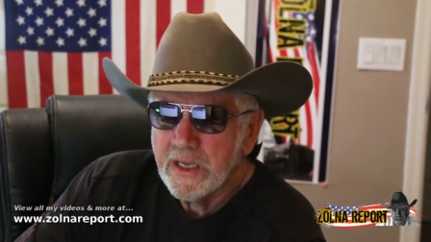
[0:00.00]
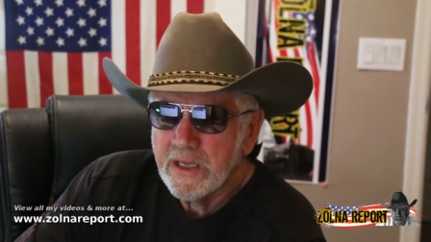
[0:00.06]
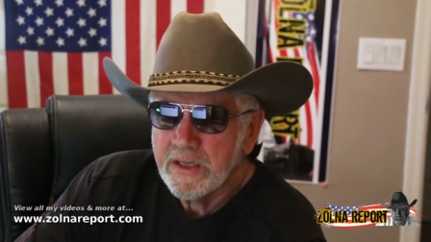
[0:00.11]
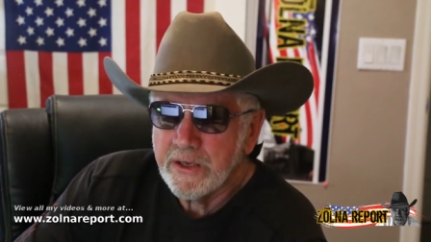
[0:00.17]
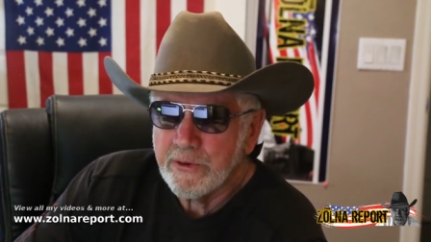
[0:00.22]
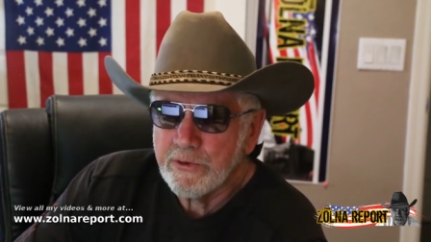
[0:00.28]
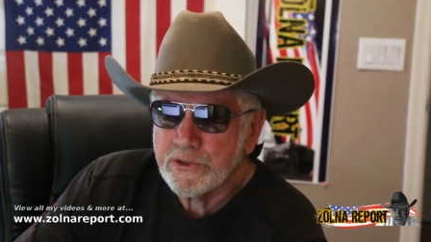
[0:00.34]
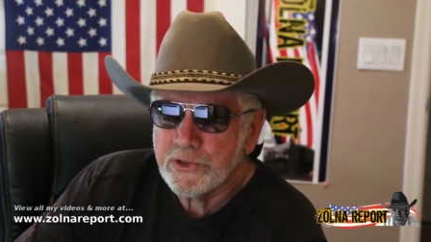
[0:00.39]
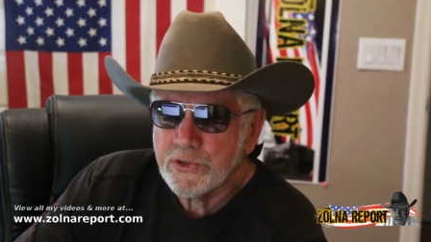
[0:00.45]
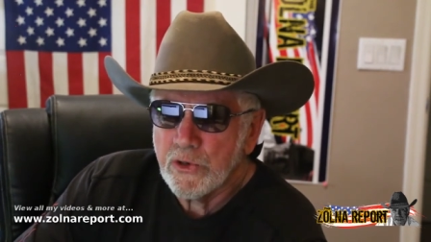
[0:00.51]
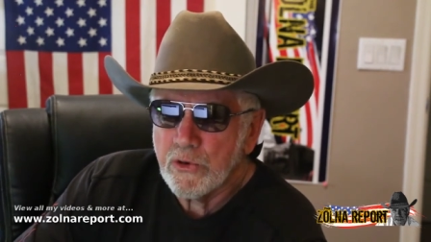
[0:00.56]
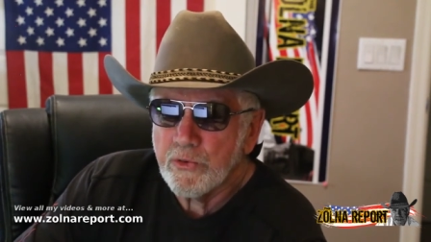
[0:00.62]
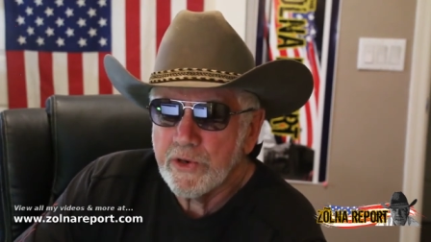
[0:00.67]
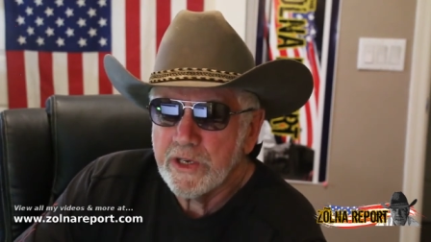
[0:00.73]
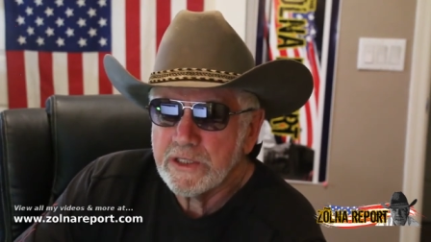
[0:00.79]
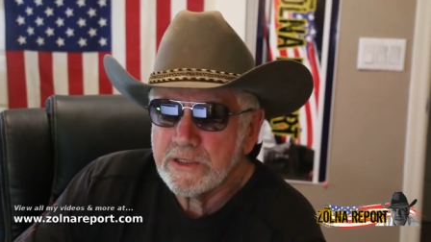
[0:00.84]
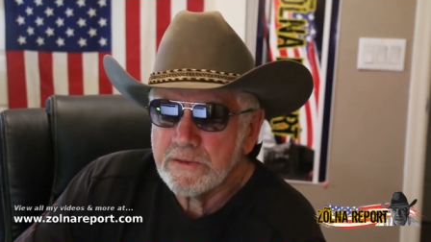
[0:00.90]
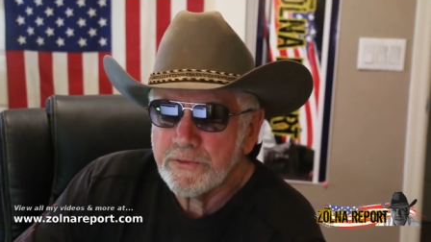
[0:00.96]
There is no
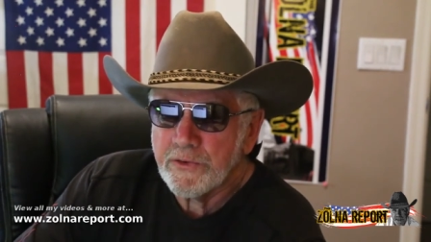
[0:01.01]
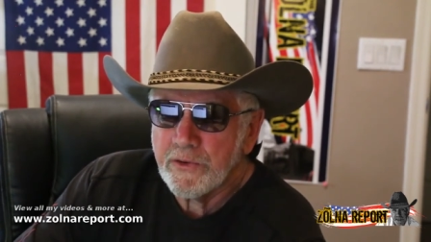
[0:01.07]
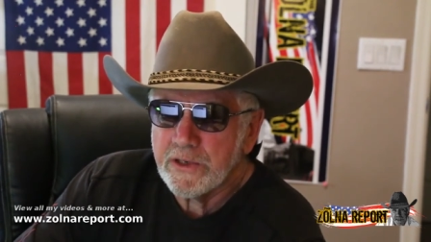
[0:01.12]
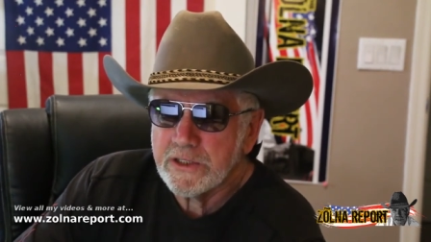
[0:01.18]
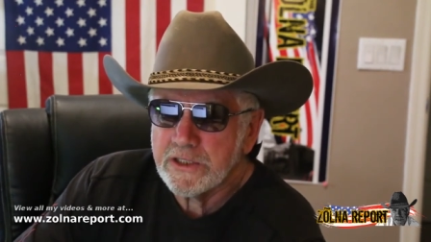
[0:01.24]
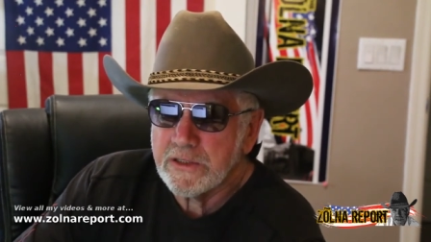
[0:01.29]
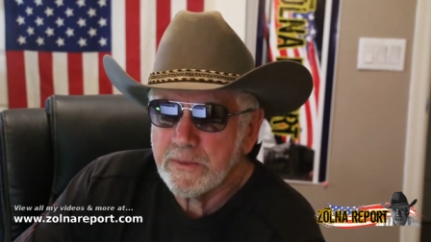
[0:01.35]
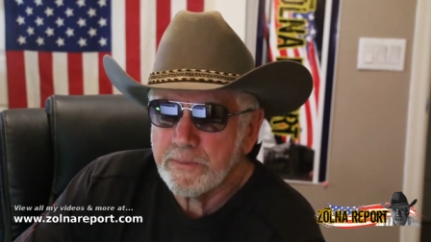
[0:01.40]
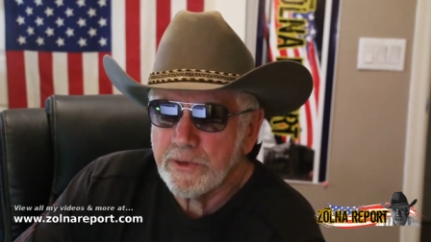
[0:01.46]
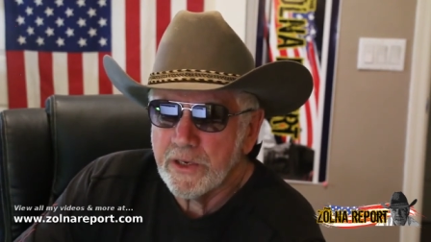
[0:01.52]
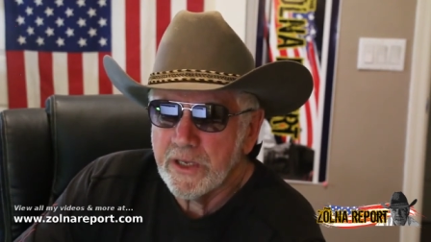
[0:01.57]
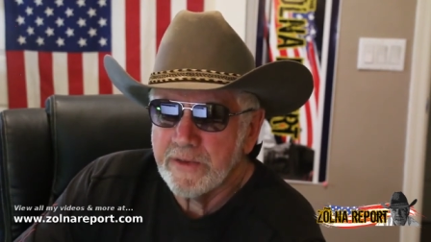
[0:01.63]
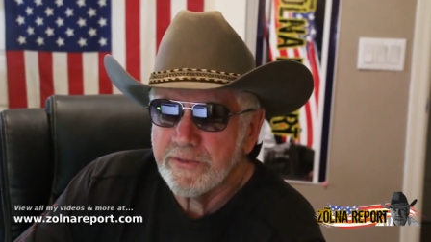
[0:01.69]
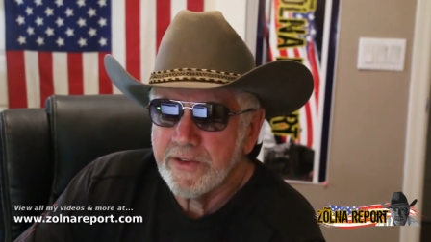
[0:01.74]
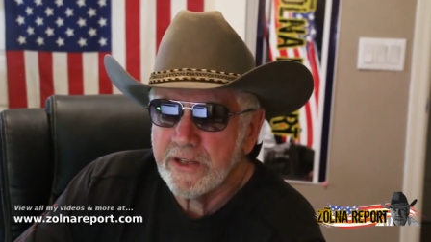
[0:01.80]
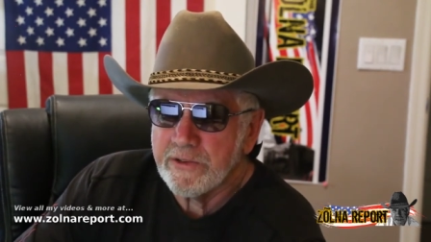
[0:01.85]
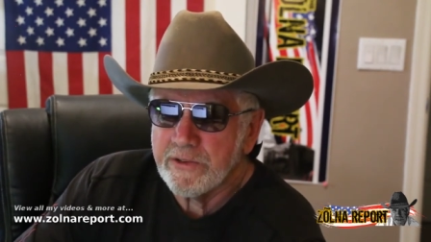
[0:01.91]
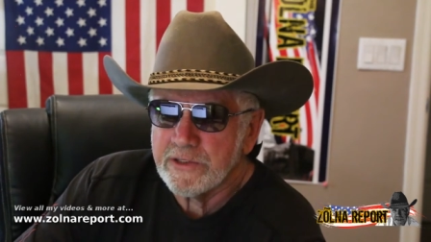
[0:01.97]
reason for us to
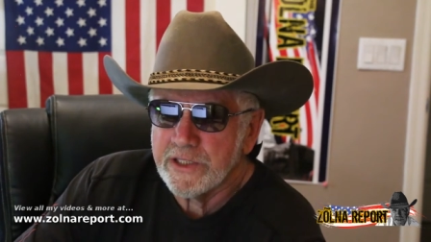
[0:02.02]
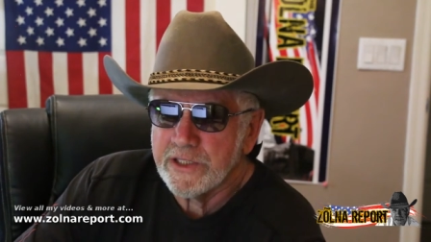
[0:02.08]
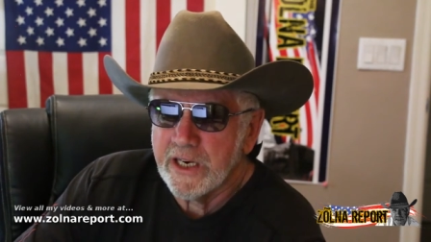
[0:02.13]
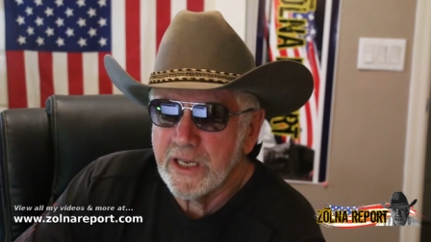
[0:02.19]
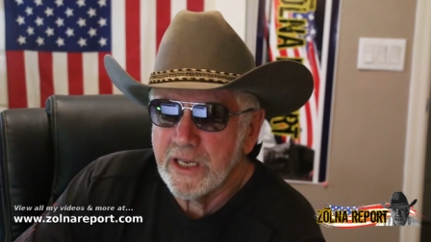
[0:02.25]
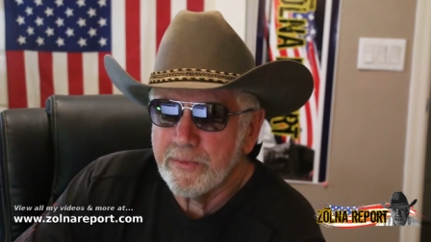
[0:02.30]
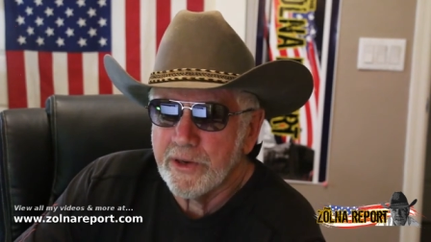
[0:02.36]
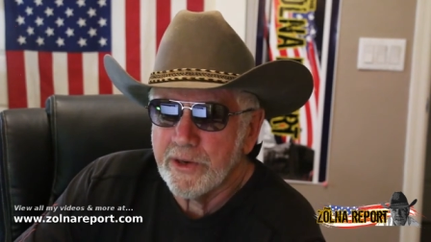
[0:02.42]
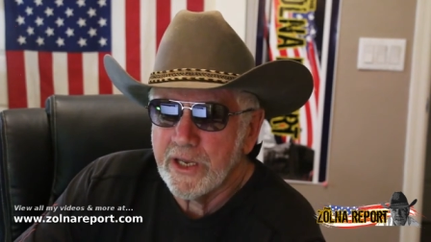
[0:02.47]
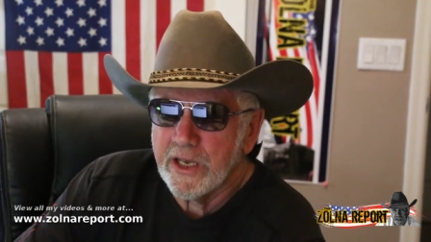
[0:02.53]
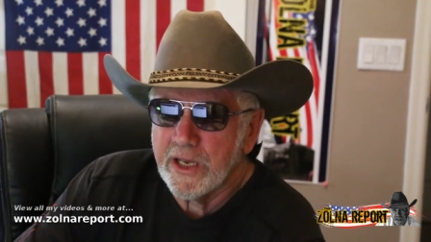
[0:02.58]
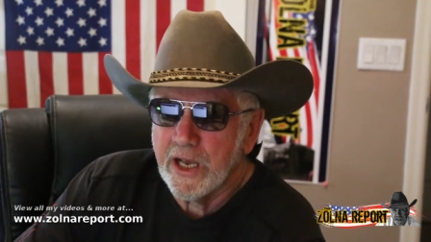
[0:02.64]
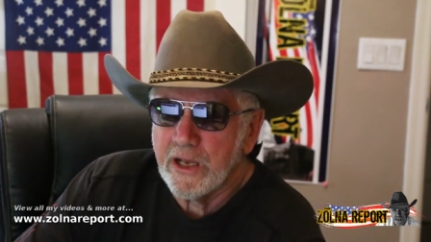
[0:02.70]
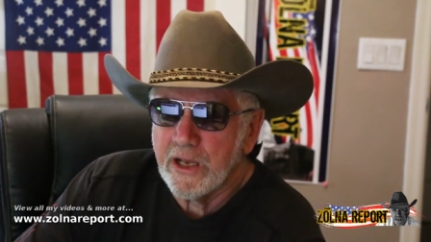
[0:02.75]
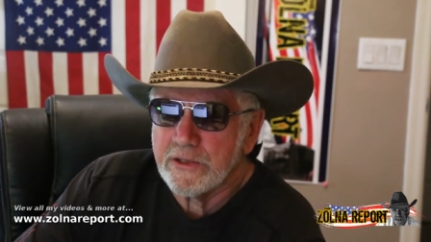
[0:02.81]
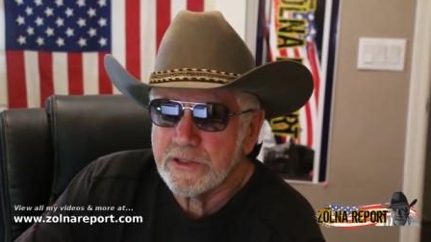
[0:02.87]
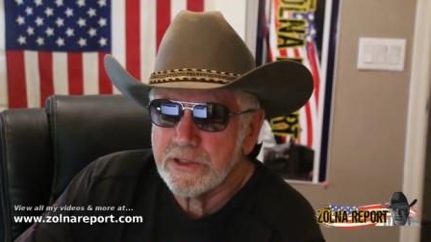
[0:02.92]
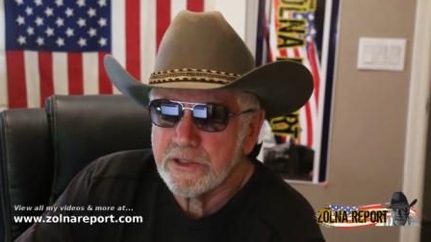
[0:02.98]
believe that there's anybody
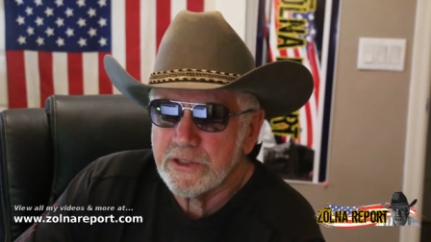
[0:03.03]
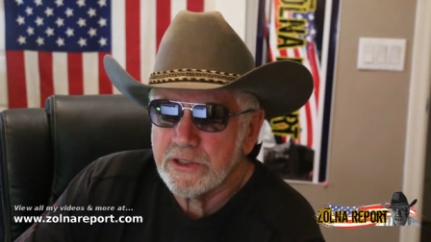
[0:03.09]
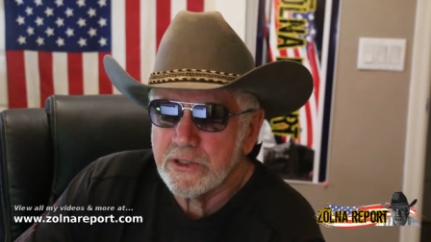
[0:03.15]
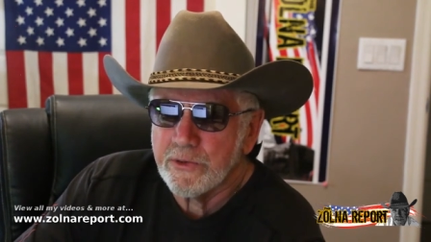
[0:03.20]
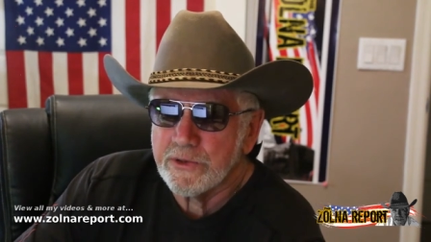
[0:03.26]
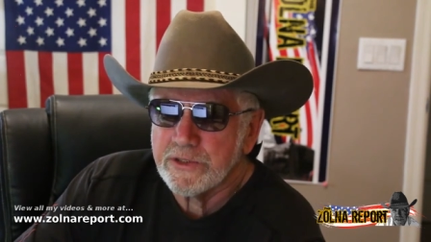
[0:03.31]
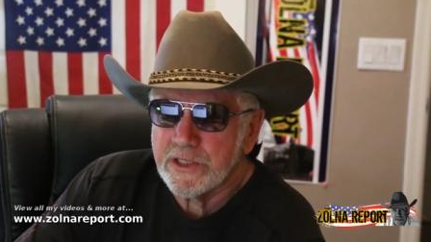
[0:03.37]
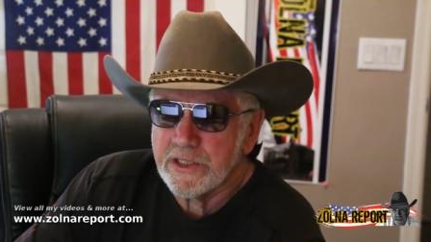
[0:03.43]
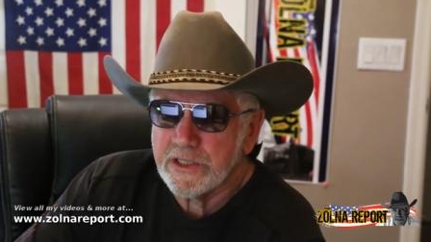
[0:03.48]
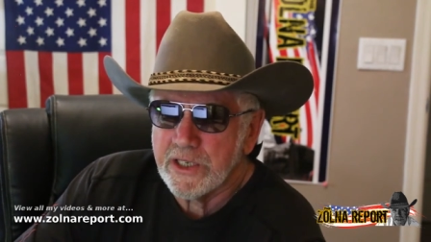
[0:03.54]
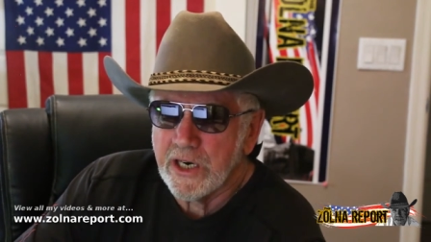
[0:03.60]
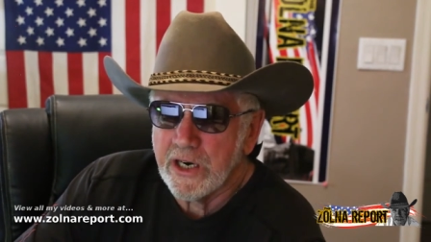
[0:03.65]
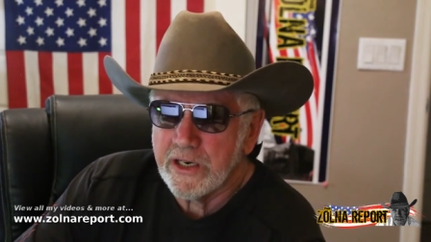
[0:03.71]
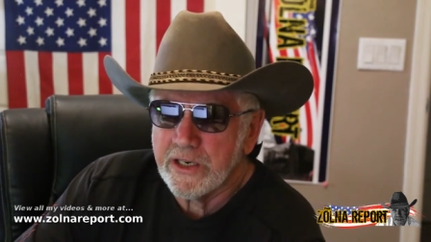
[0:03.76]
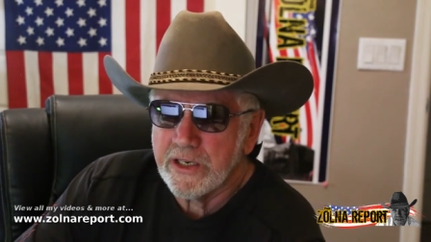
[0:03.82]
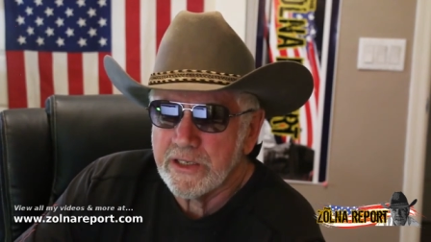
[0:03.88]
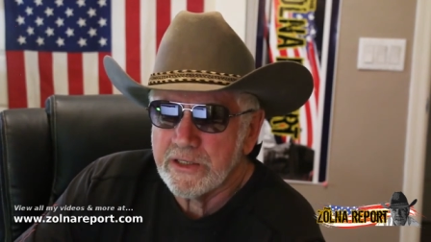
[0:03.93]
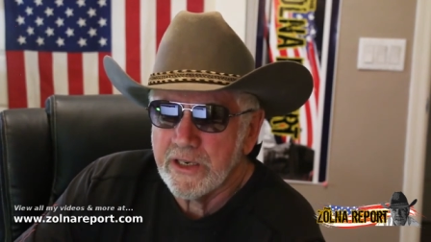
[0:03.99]
else who is a
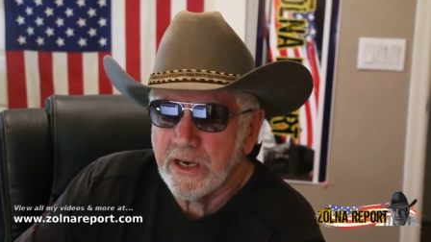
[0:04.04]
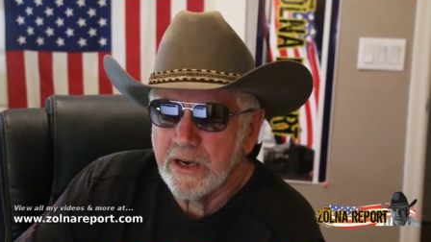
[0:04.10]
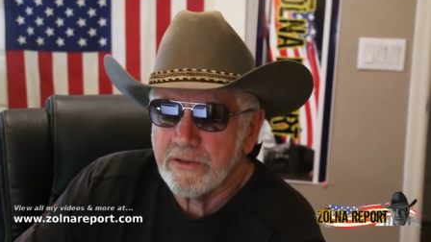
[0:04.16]
target,